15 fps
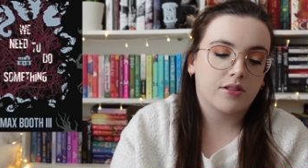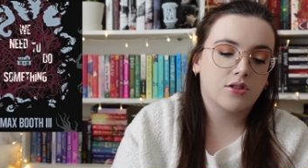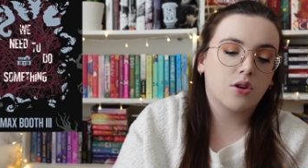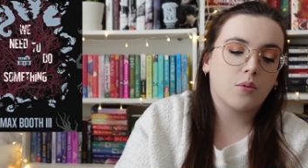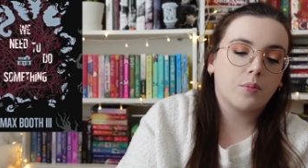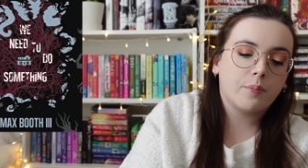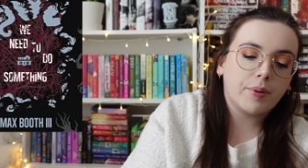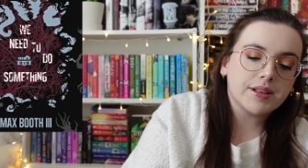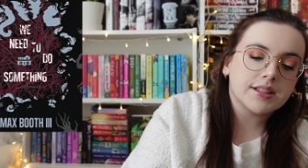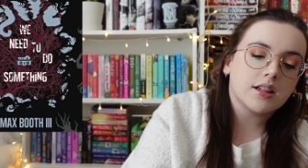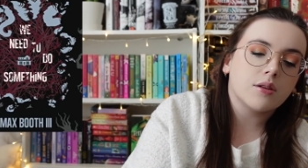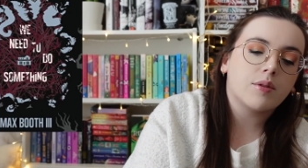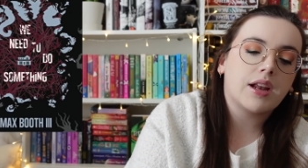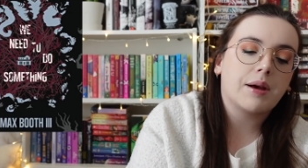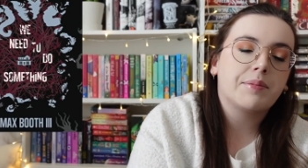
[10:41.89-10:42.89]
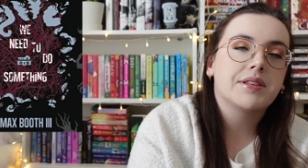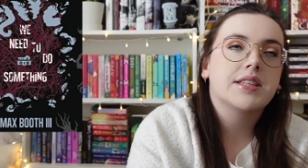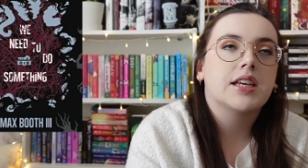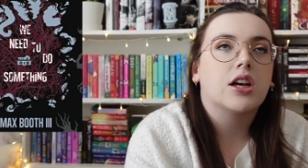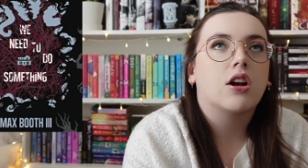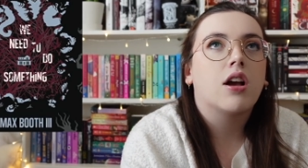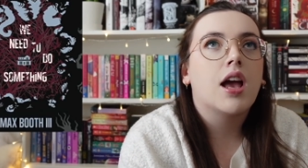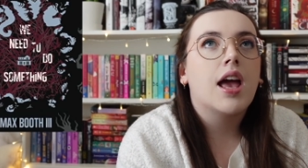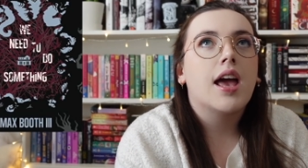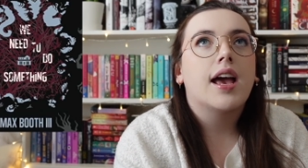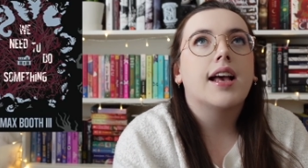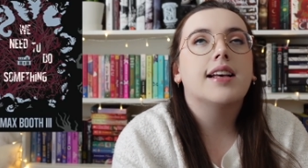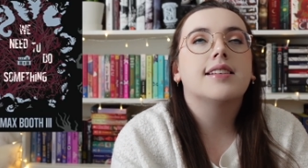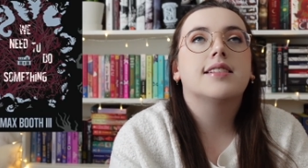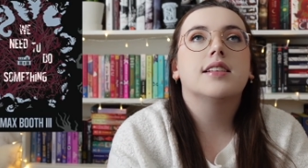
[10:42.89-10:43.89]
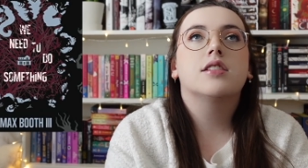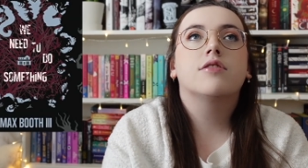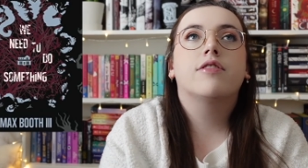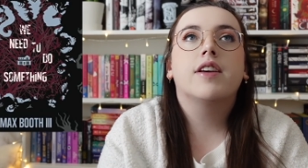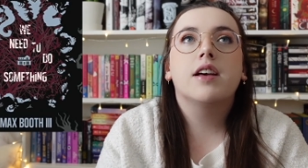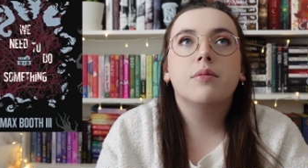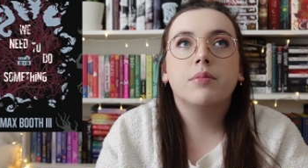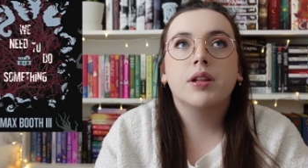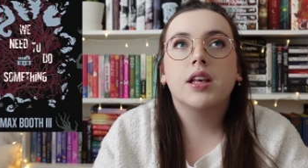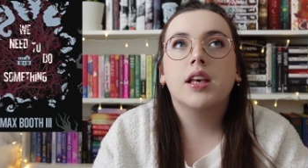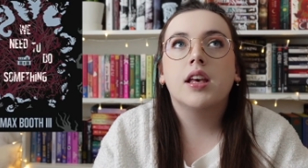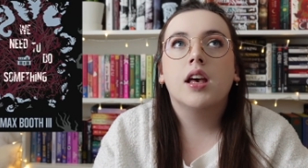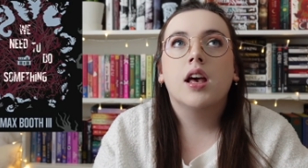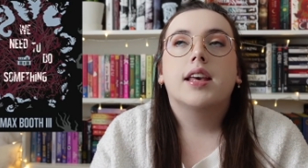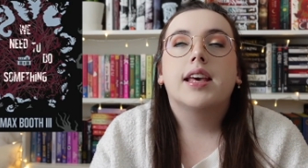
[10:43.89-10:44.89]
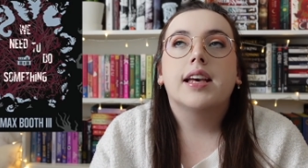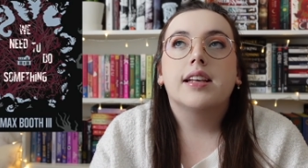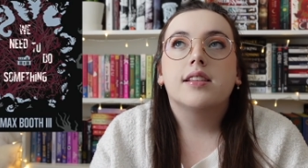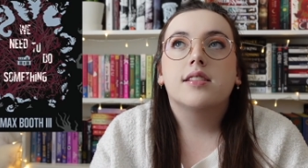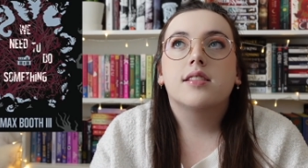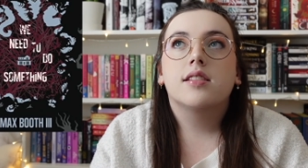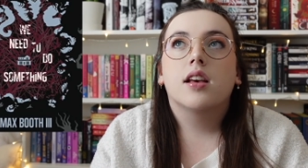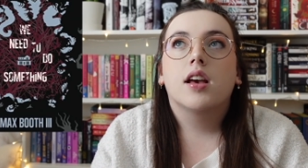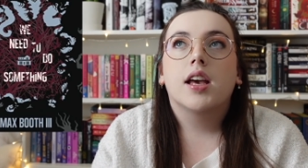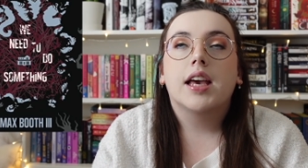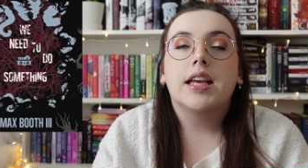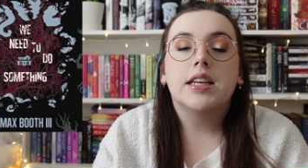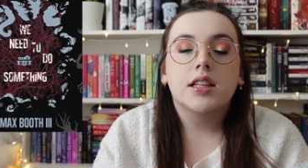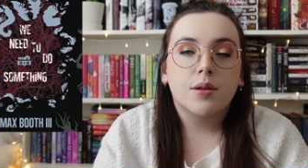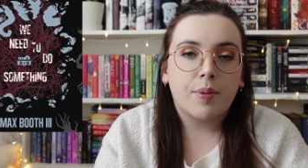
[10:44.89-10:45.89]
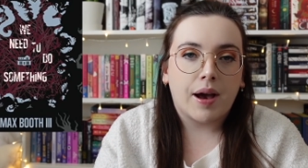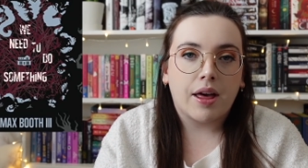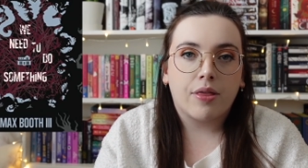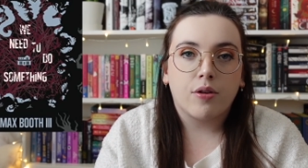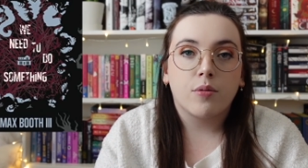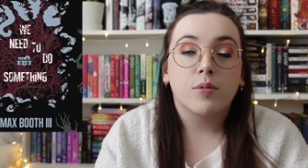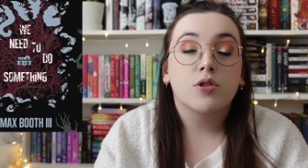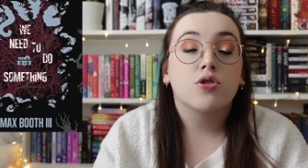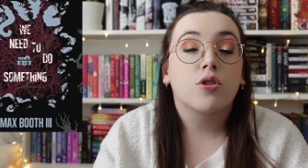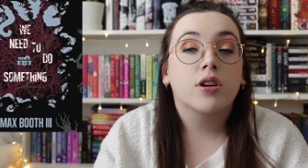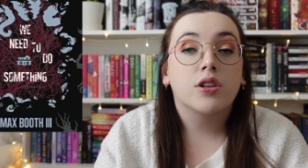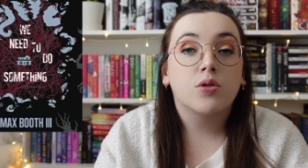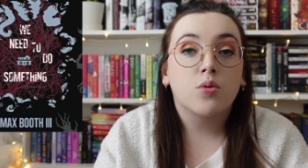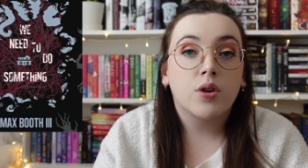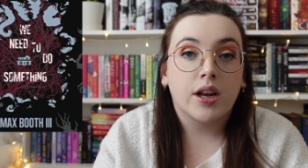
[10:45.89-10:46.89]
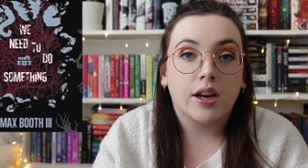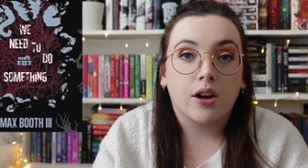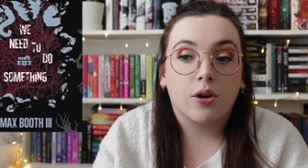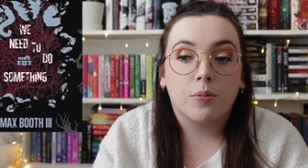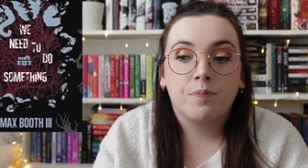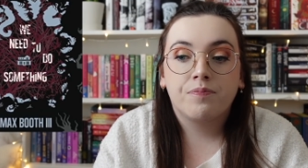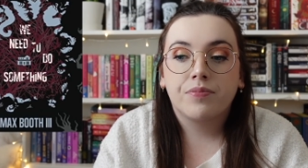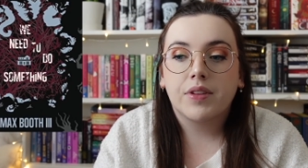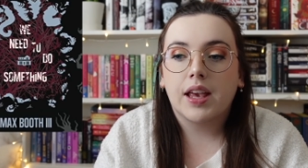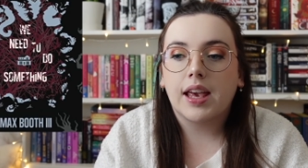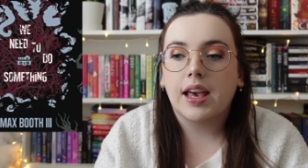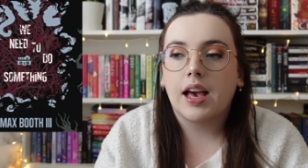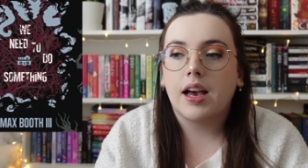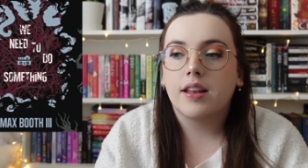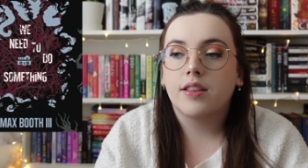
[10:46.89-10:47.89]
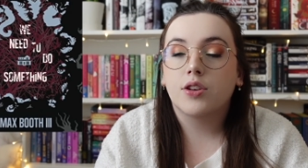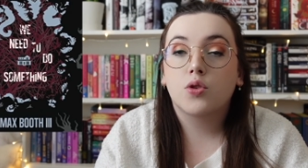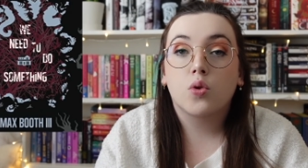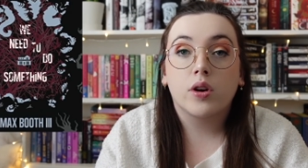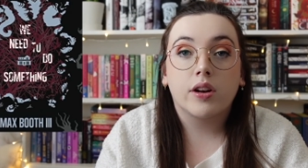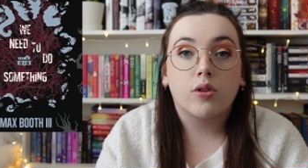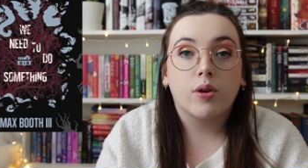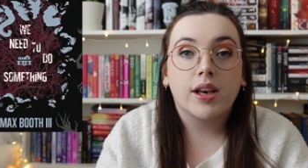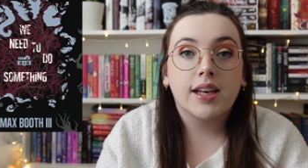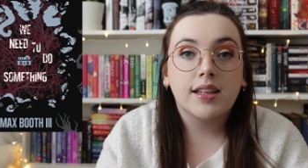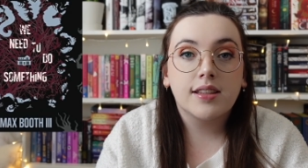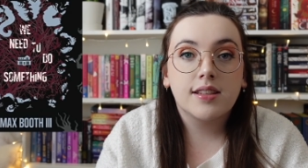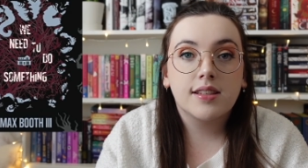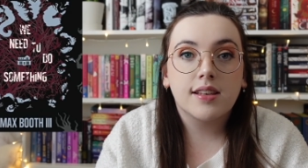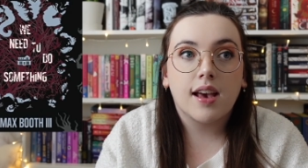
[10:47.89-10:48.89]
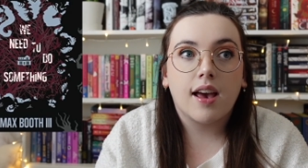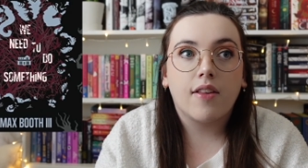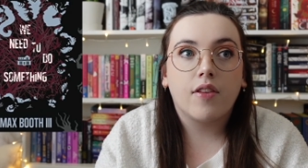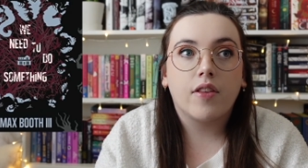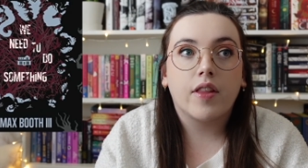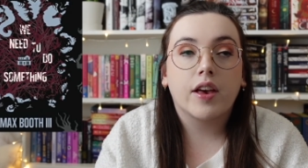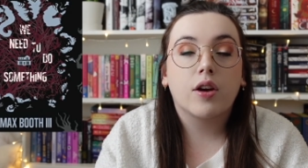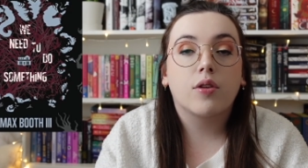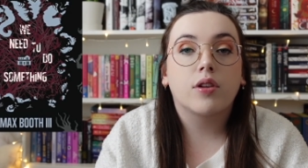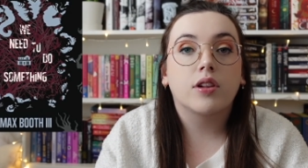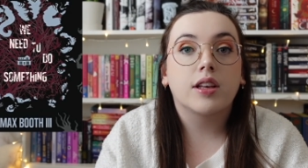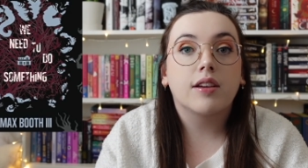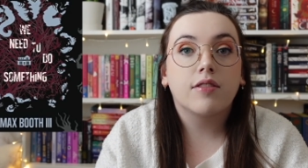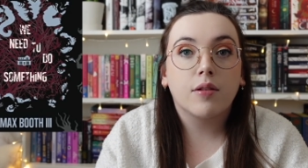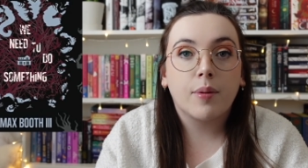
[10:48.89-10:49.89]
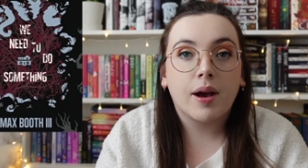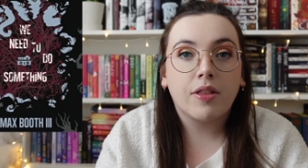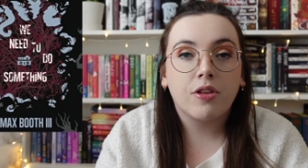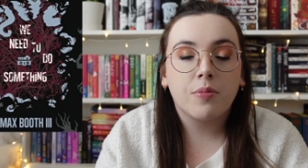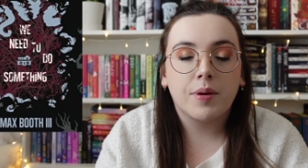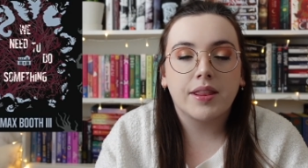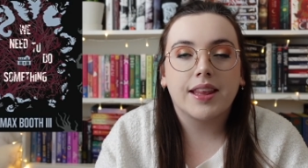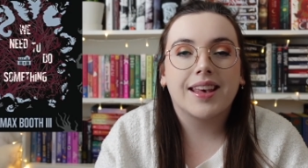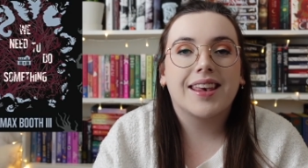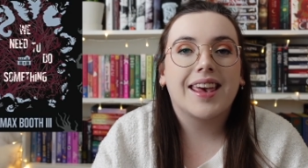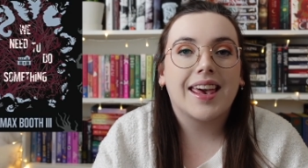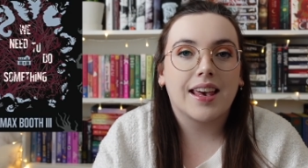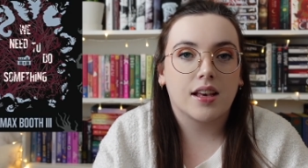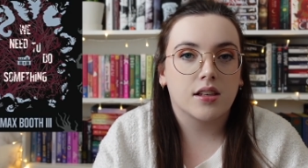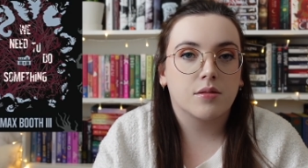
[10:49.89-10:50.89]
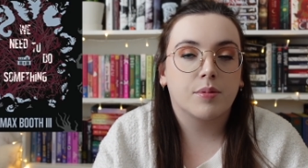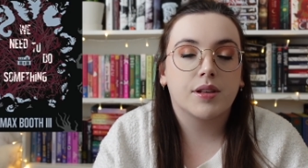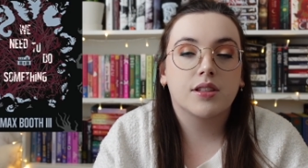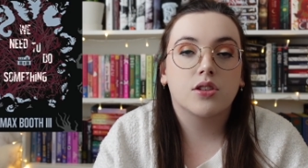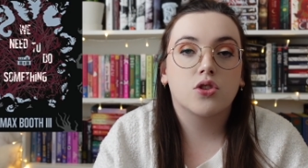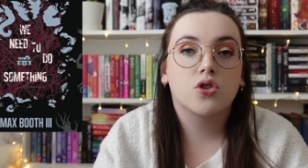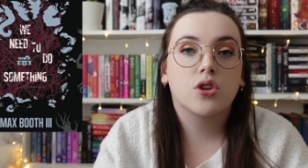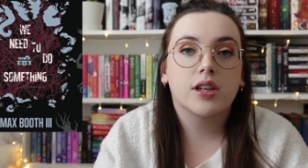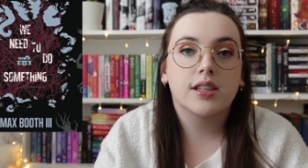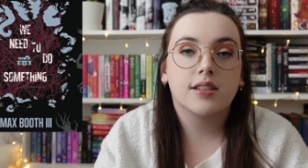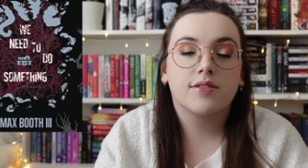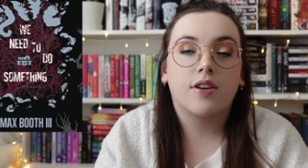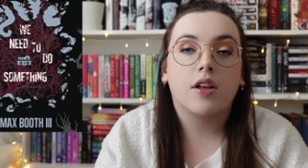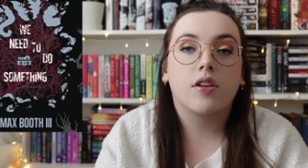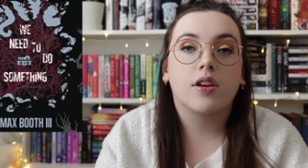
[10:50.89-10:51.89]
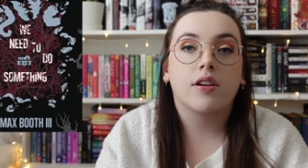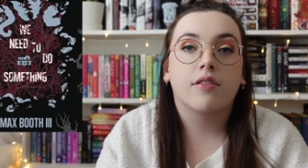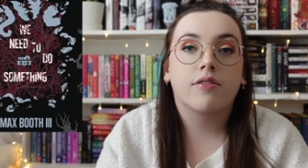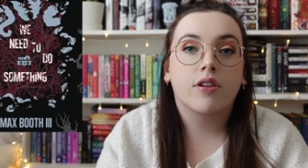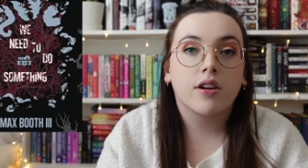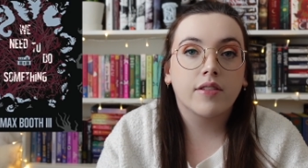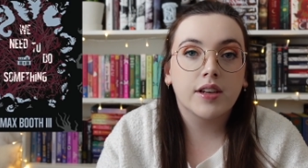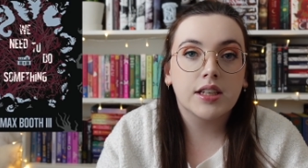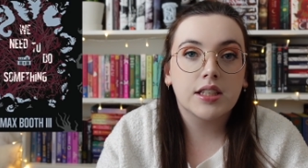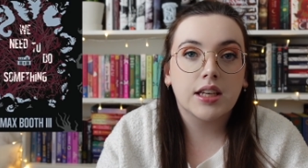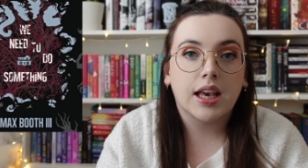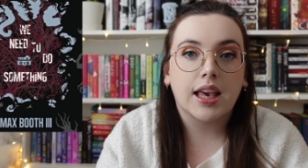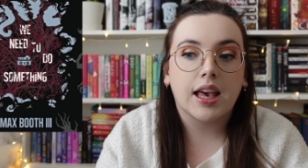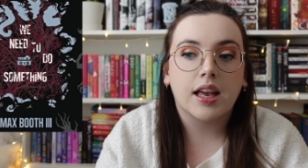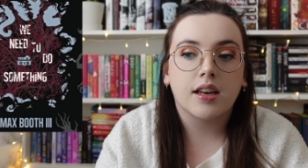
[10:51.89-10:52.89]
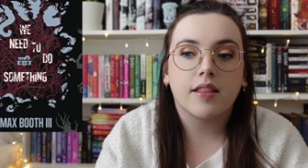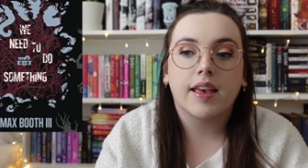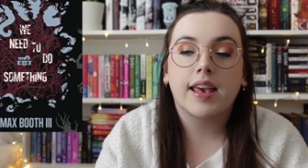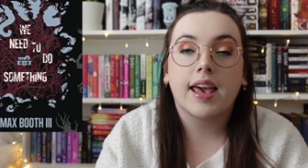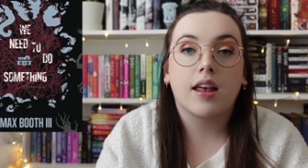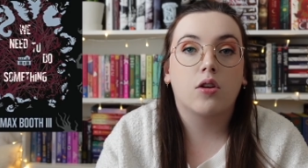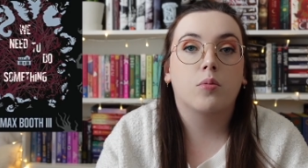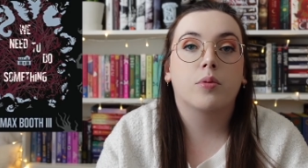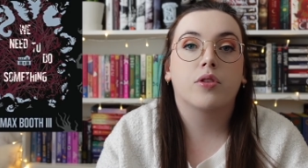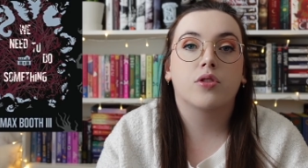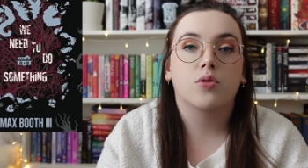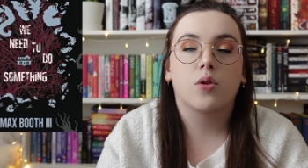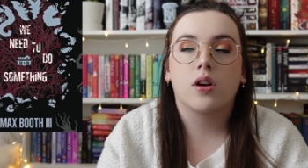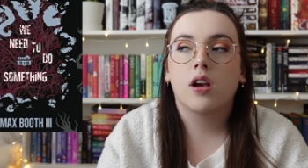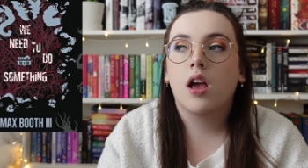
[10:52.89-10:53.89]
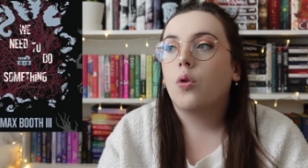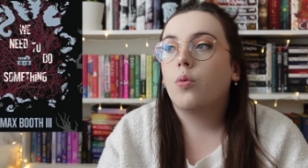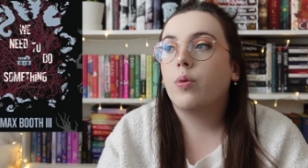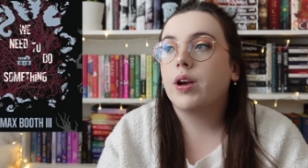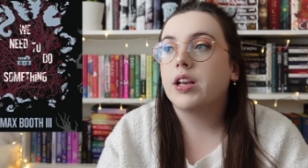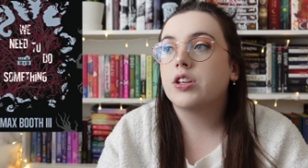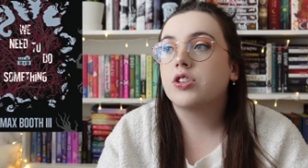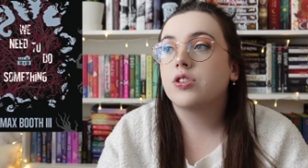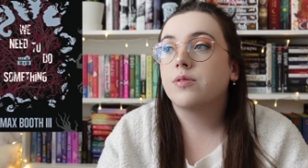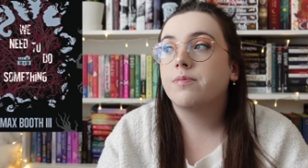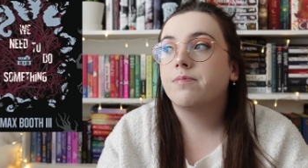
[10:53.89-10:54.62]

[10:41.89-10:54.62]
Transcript: So basically what happens here is this family gets into the bathroom during a tornado and the tornado hits and then they go to leave the bathroom and they can't because a tree has fallen in front of it and they can't open the door, which